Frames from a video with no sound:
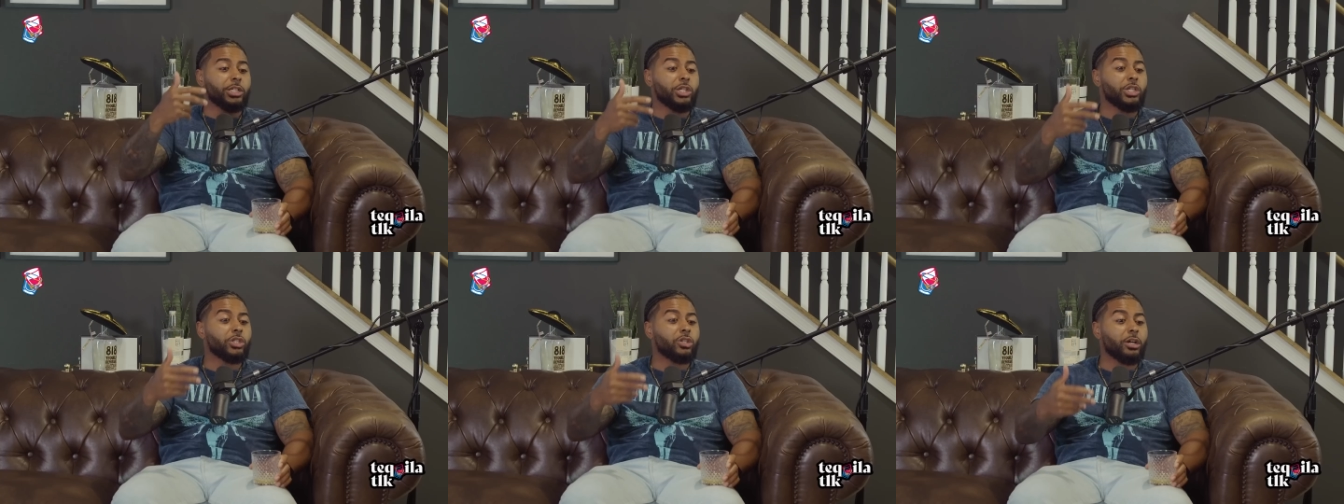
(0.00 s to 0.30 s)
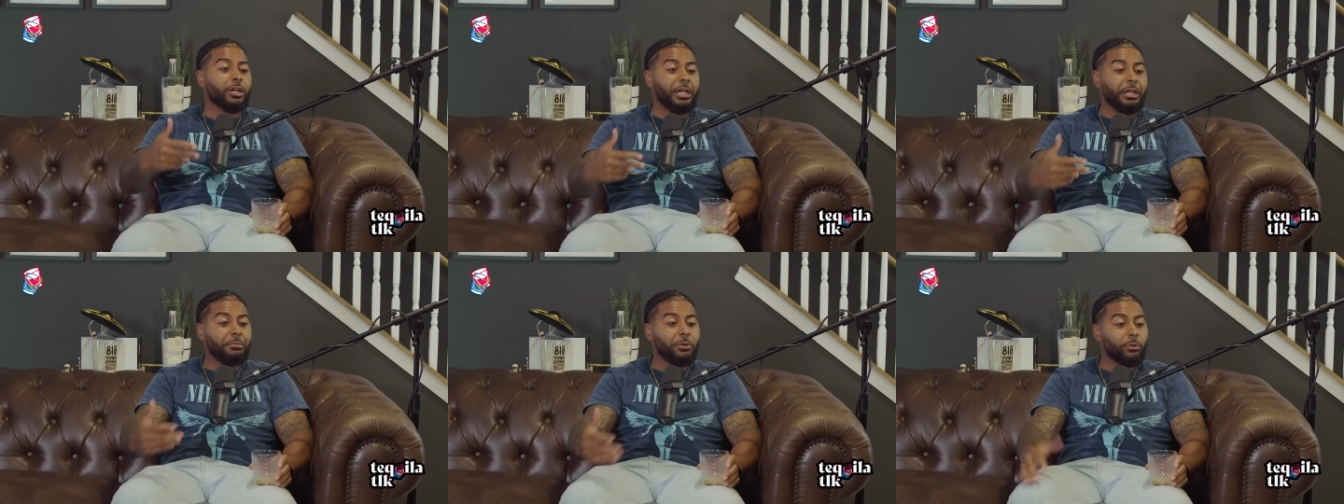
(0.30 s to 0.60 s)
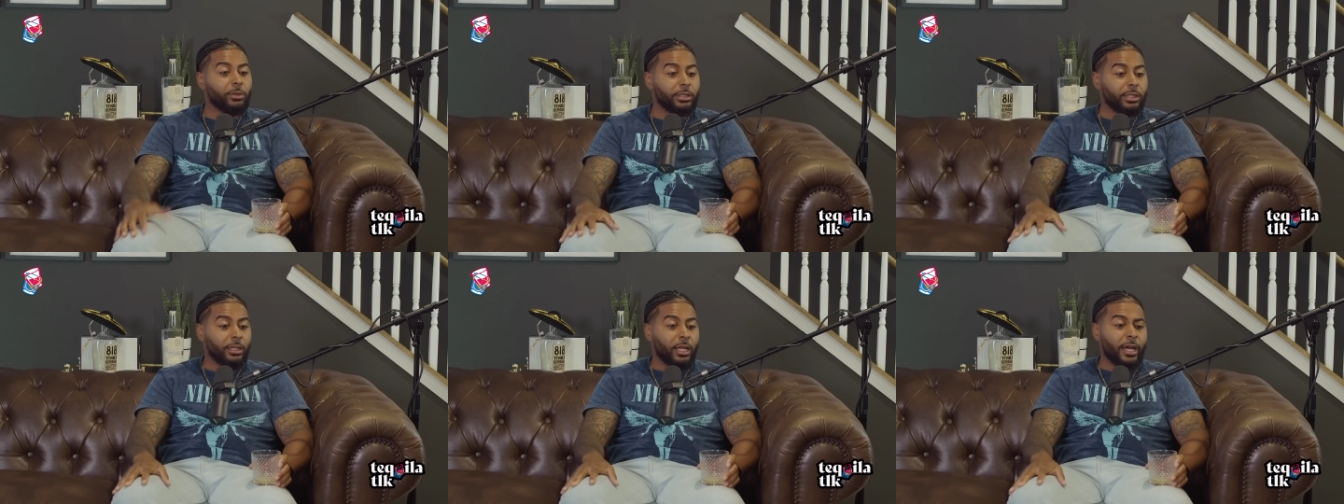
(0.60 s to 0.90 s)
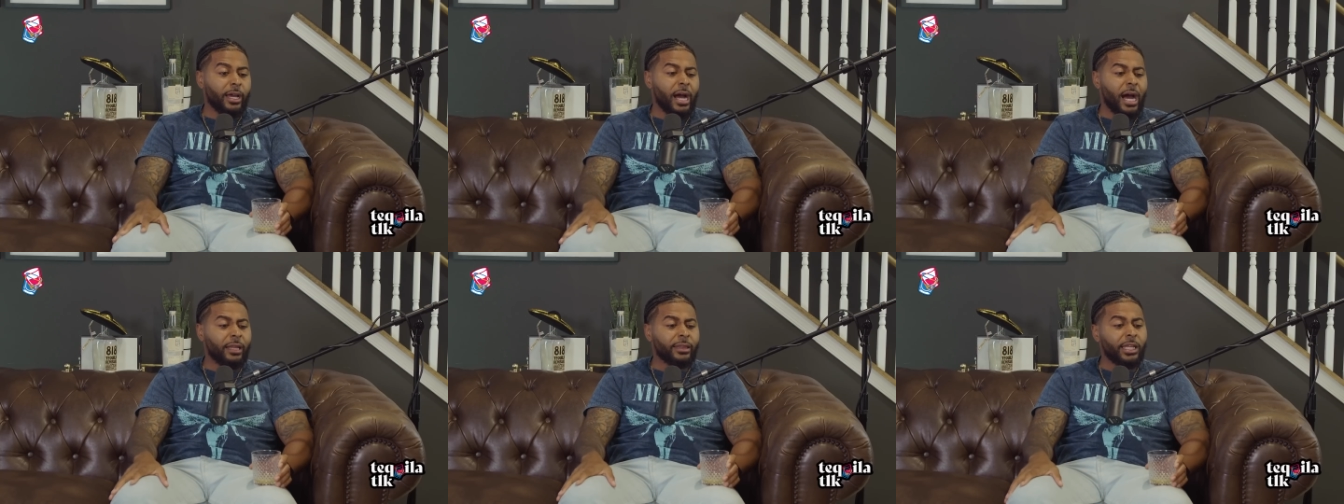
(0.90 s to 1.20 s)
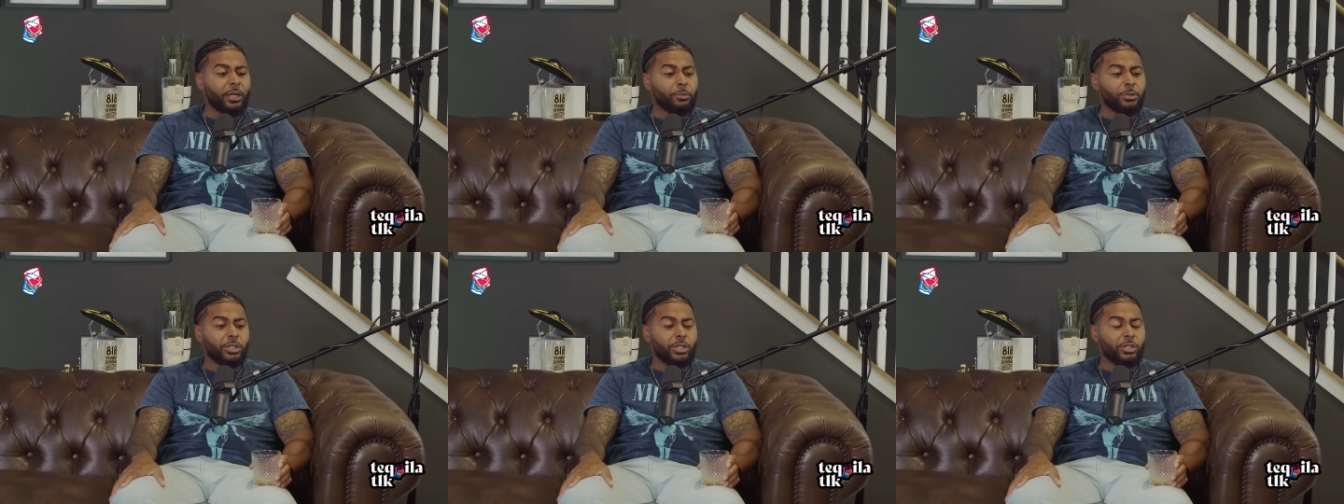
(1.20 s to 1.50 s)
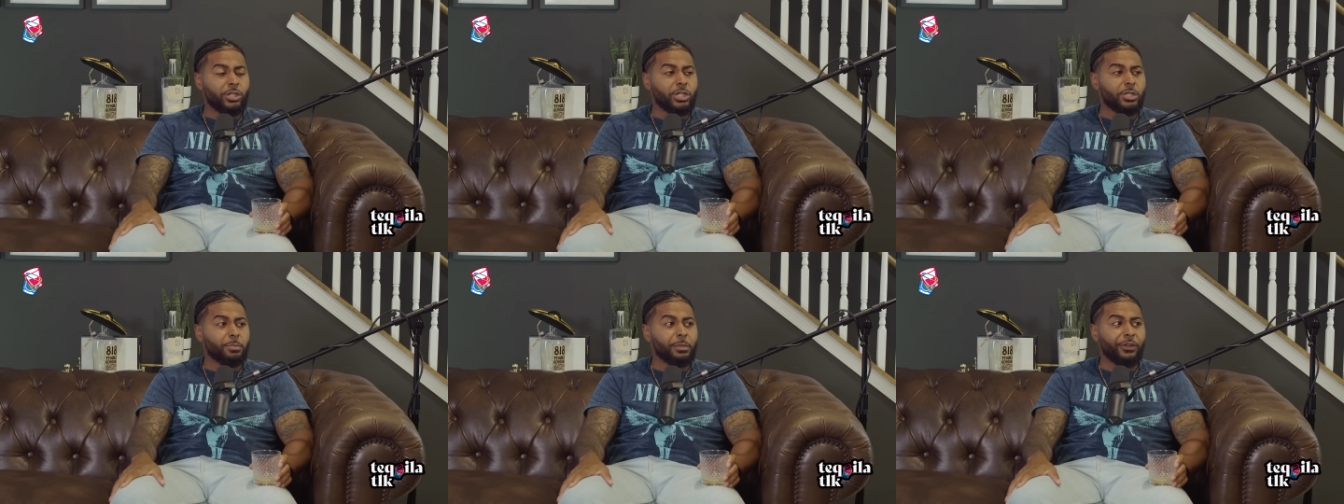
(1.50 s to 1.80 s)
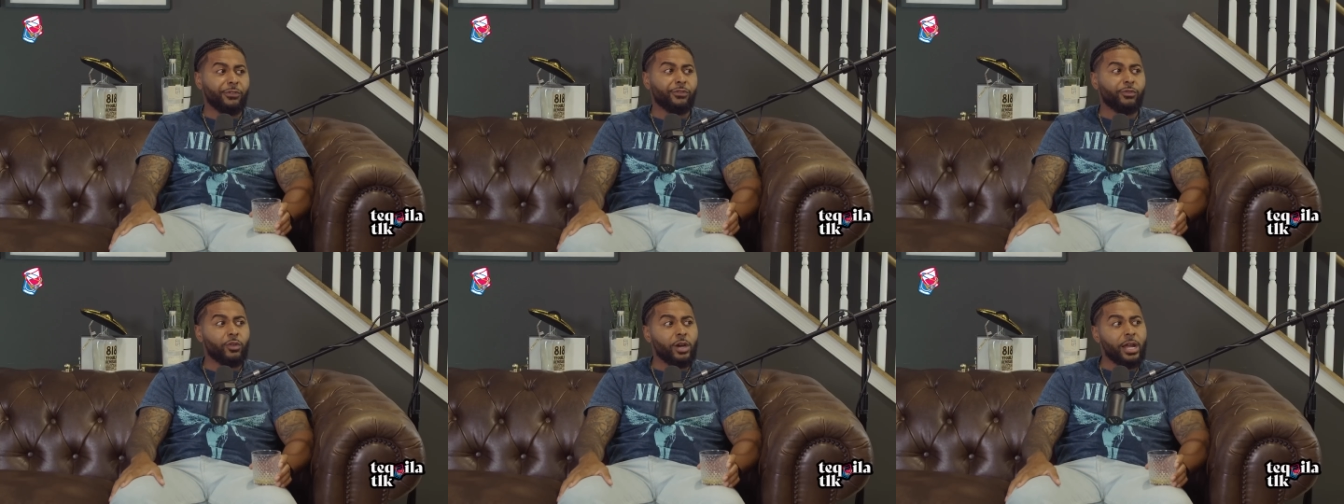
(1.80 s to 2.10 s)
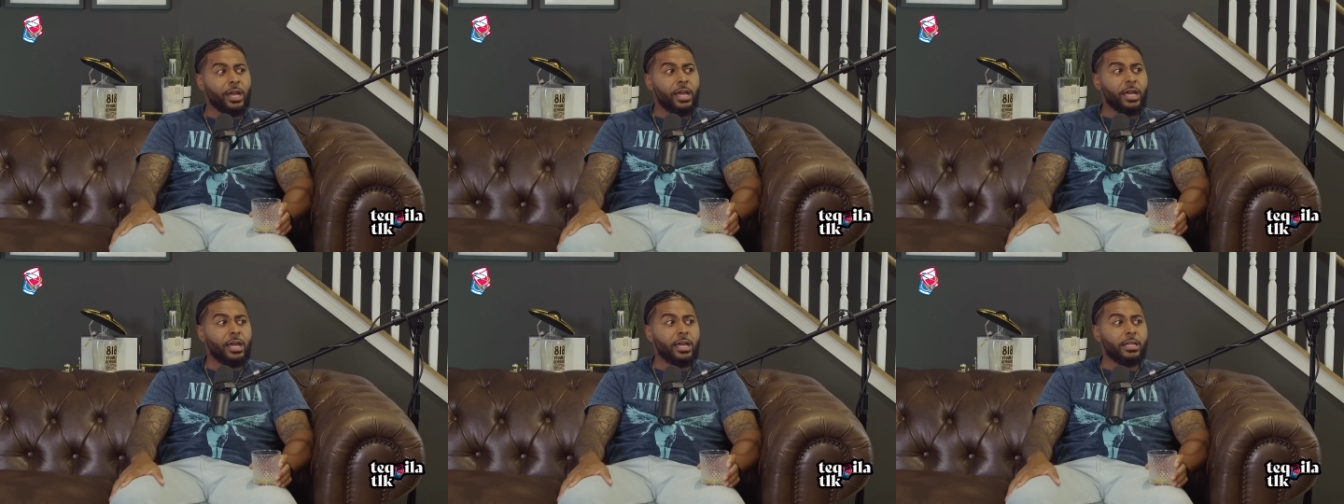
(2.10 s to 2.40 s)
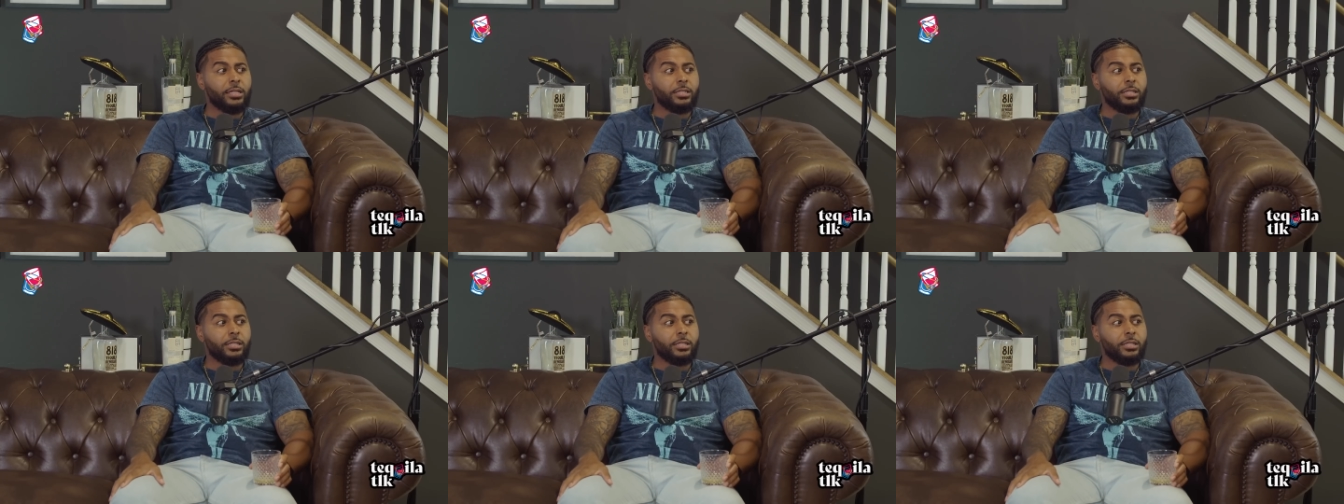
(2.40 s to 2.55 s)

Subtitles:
she started hitting me with the like, I think we should just be friends.